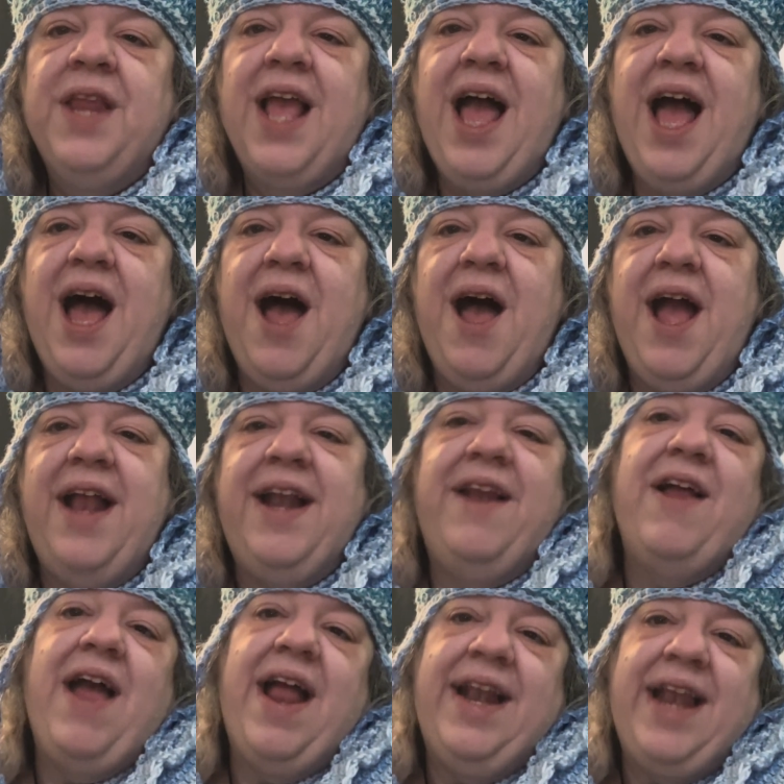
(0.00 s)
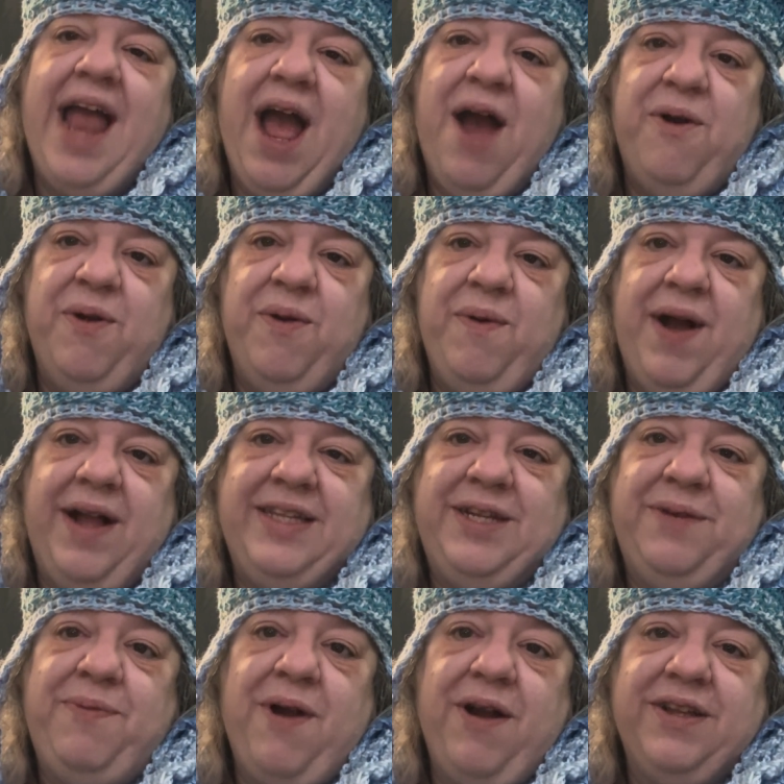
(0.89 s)
And now we're
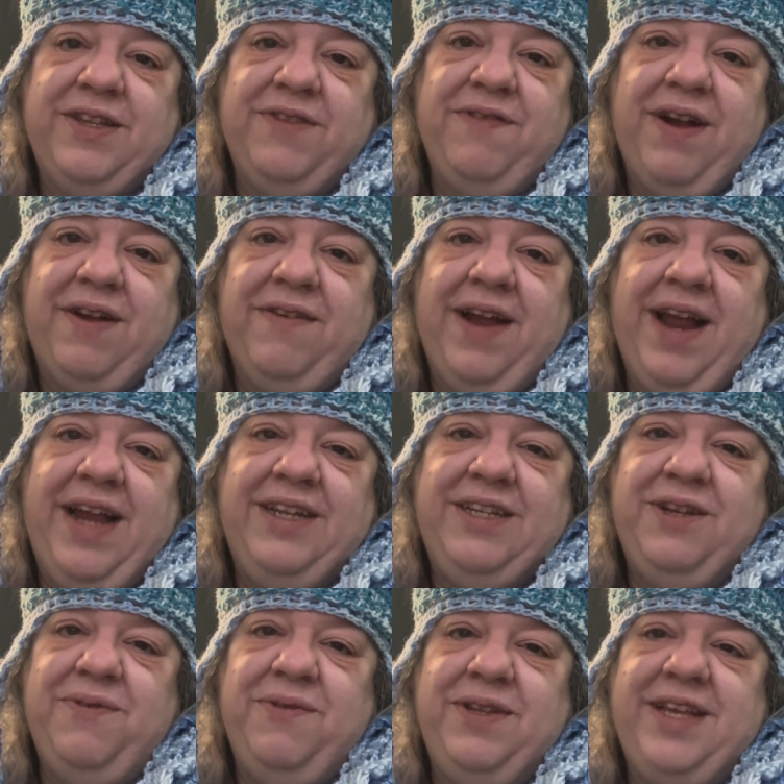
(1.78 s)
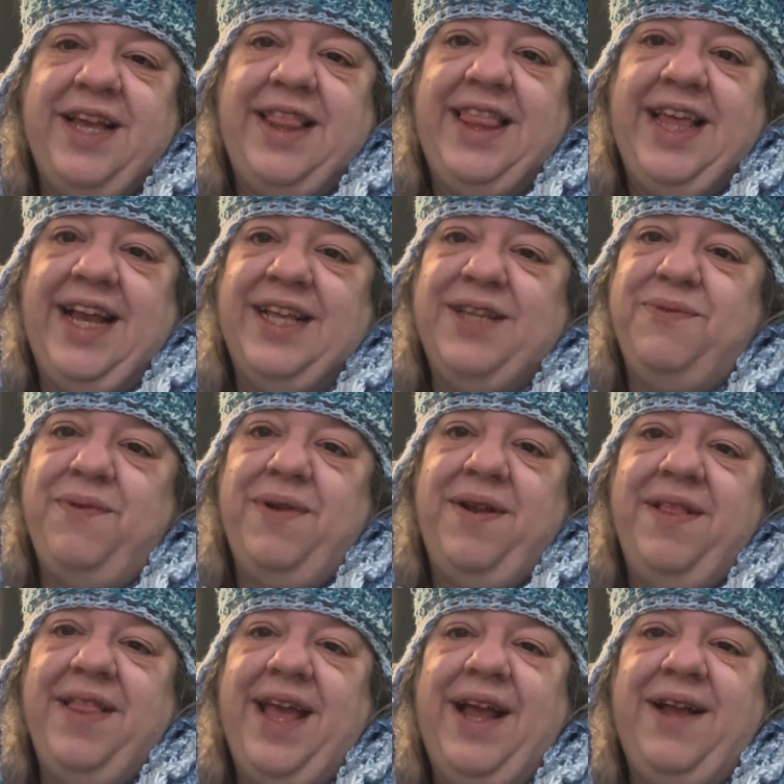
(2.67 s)
watching Parks and Recreation, which I think is one
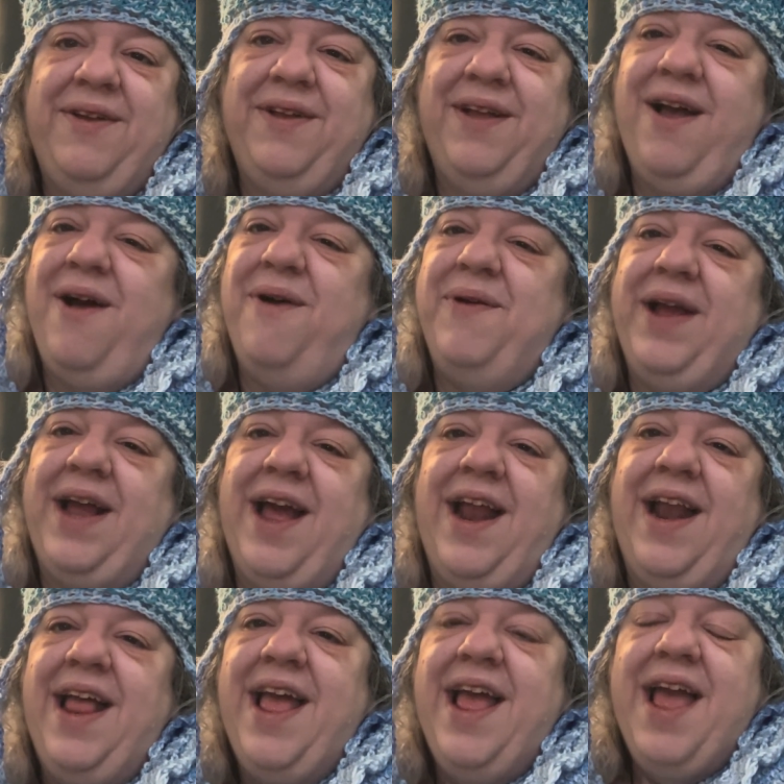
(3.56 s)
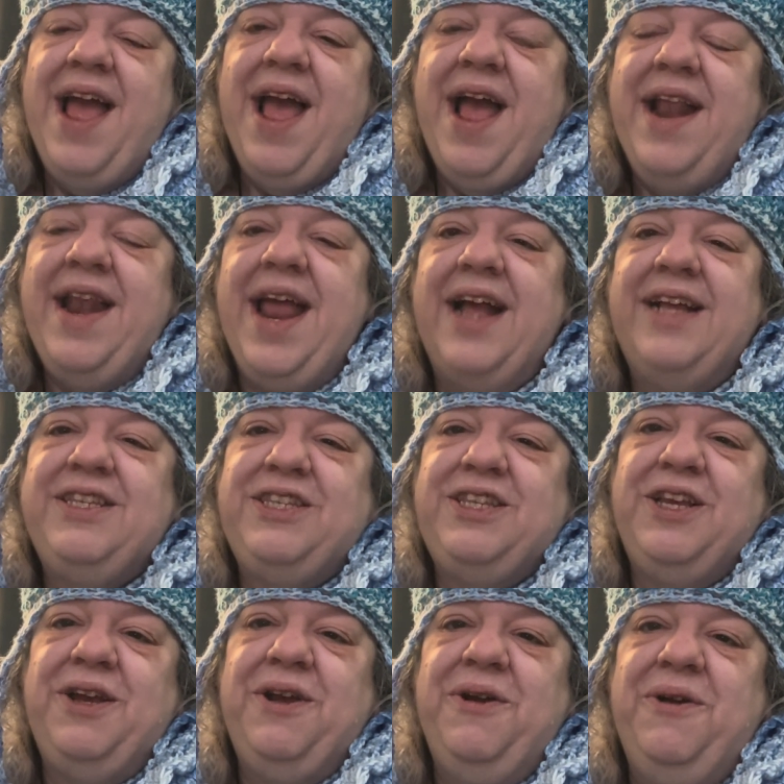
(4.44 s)
of, like, oh my God. Next
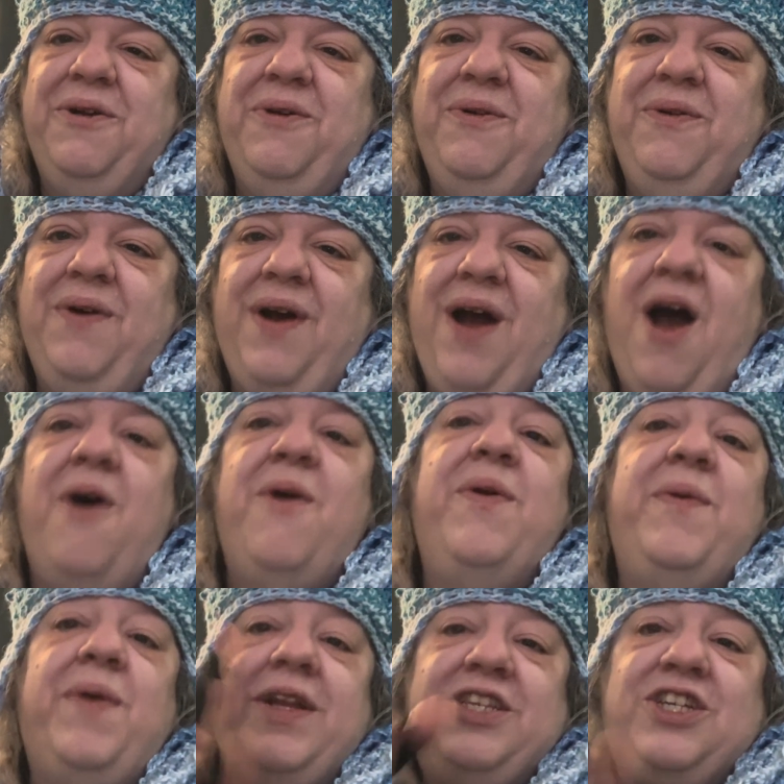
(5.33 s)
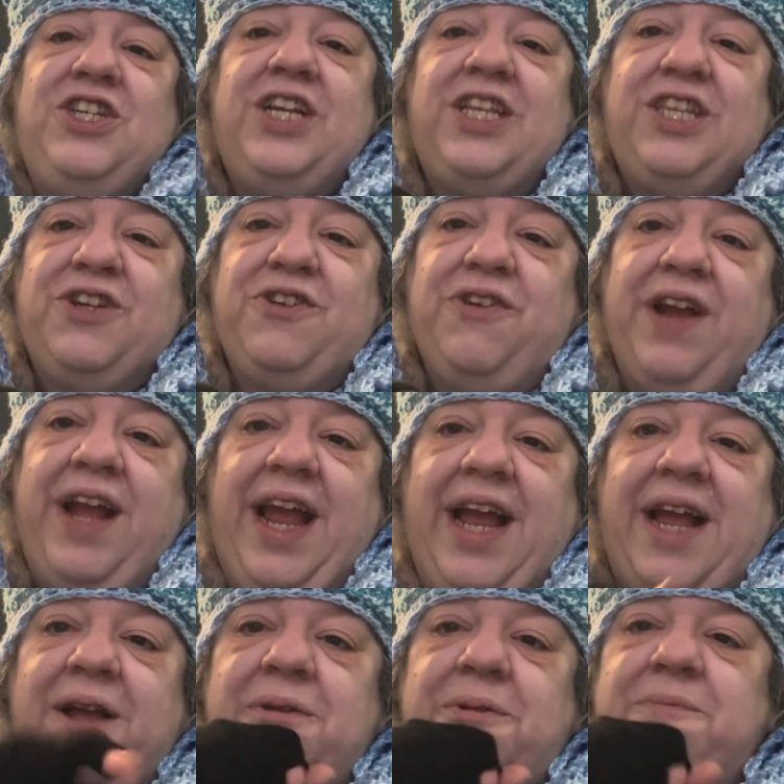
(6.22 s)
to, we watched Schitt's Creek.